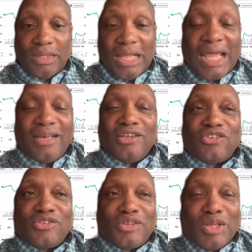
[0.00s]
And there's
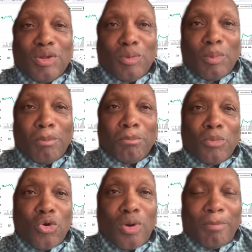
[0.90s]
still
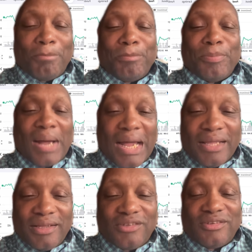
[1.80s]
more
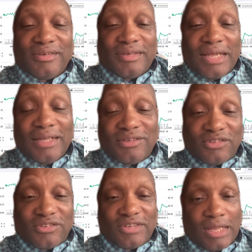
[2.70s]
buyers than
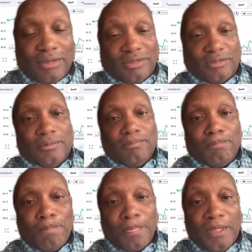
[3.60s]
sellers.
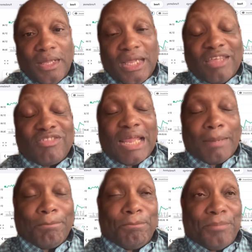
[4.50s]
It's like
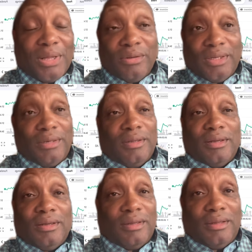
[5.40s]
building
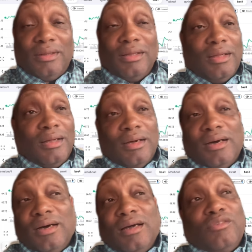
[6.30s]

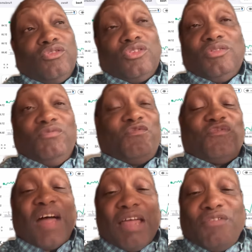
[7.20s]
a
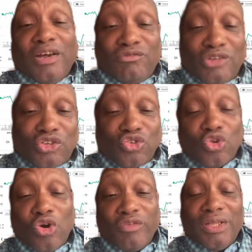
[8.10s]
500
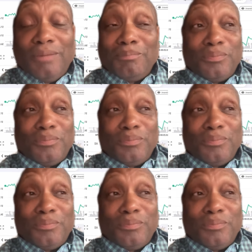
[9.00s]
story